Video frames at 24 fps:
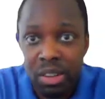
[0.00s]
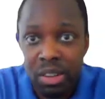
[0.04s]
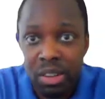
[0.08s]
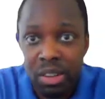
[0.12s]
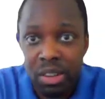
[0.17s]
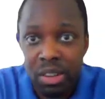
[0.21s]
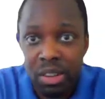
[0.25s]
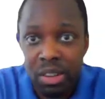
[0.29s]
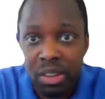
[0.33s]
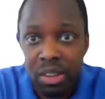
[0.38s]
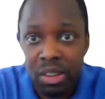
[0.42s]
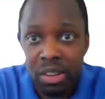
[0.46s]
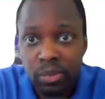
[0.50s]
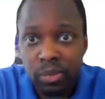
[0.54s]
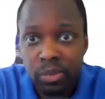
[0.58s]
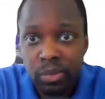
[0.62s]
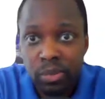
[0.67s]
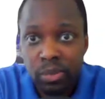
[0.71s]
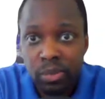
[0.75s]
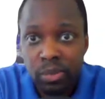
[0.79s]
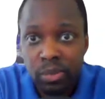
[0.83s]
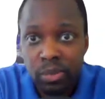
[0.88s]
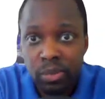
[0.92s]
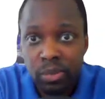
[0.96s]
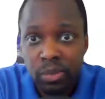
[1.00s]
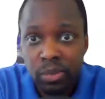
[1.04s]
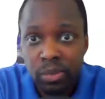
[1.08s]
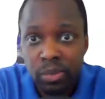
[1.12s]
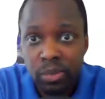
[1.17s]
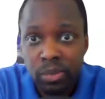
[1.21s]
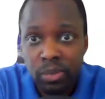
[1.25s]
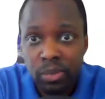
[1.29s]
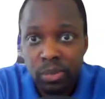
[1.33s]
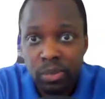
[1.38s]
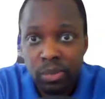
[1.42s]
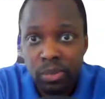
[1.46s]

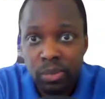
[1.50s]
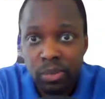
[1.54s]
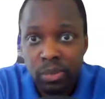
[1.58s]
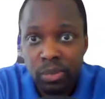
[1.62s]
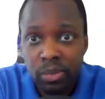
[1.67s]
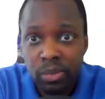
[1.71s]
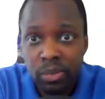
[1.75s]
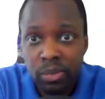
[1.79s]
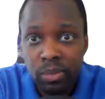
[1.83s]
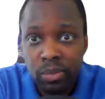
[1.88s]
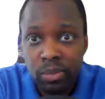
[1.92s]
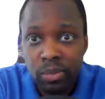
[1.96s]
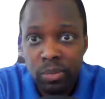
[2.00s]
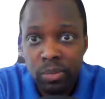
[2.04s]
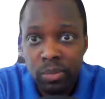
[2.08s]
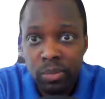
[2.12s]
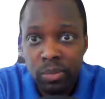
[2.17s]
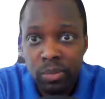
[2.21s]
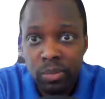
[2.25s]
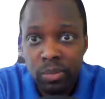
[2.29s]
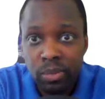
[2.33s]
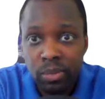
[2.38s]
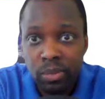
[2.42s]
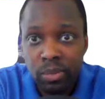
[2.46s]
(no one is talking)